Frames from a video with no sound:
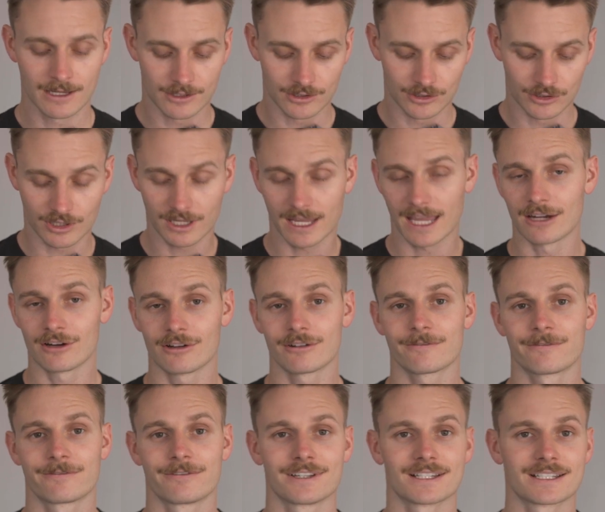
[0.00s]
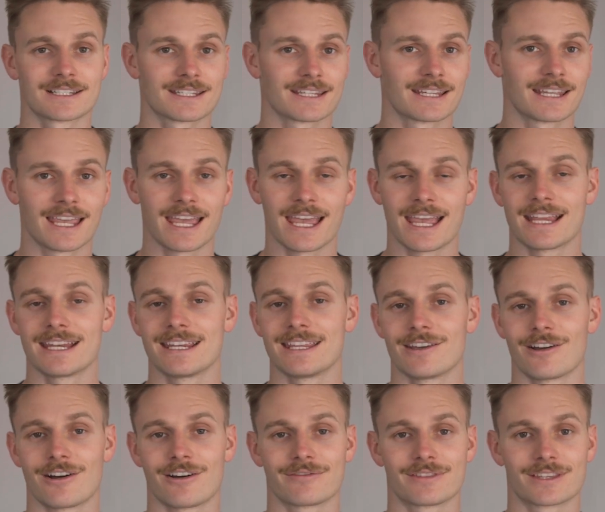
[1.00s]
You cannot fit
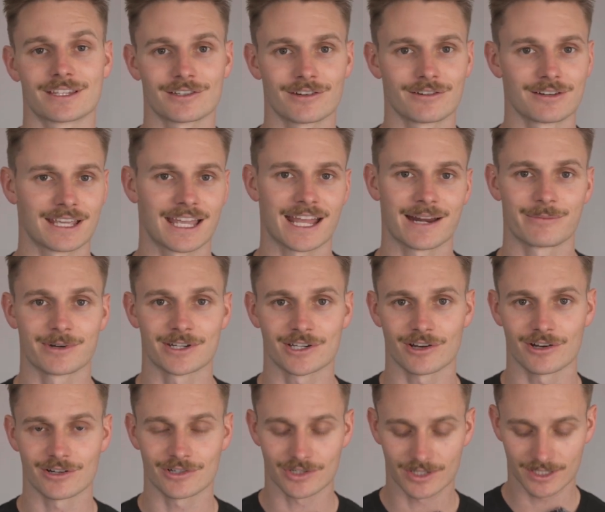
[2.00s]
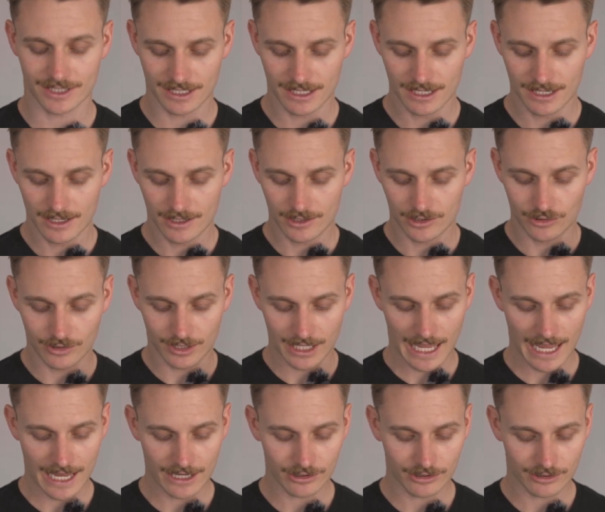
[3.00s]
any of the Sony camera chargers. You
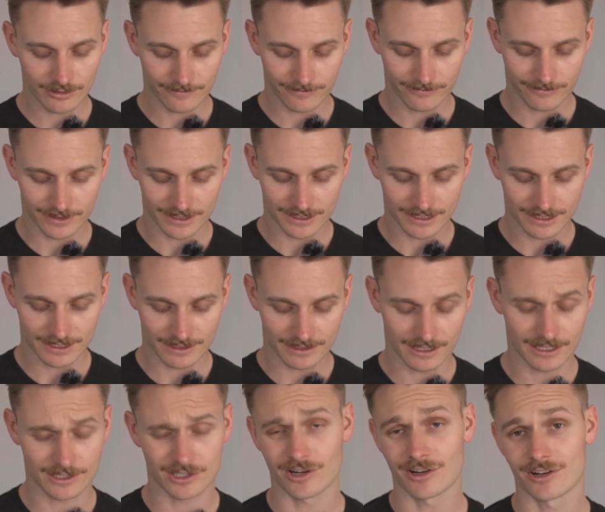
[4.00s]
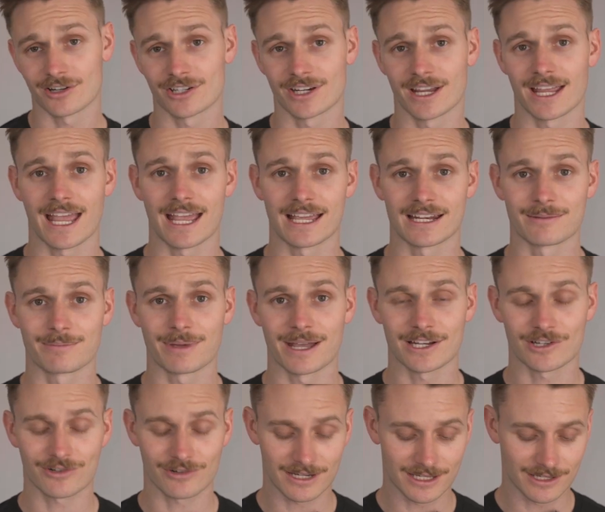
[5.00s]
cannot fit a charger and a
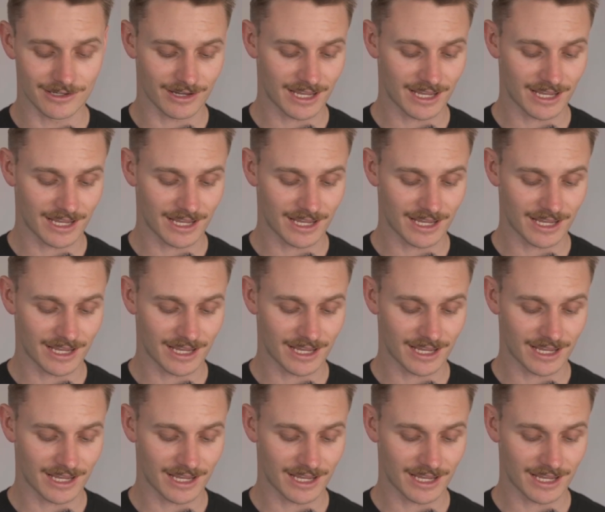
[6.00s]
battery. You